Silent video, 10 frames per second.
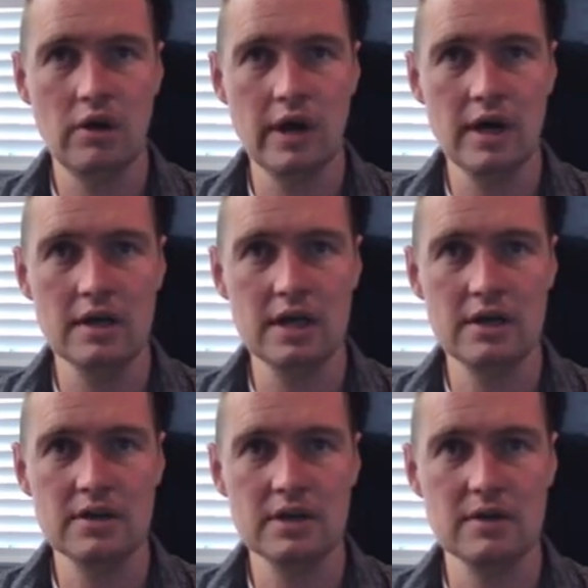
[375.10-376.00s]
All right,
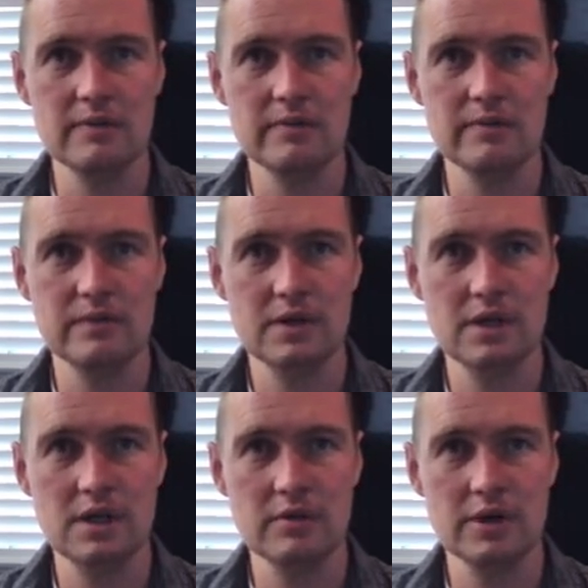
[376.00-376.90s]
next step.
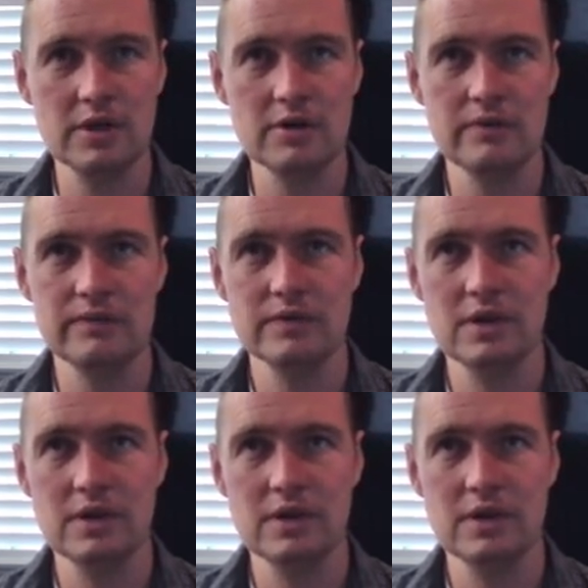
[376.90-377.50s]
Here we go.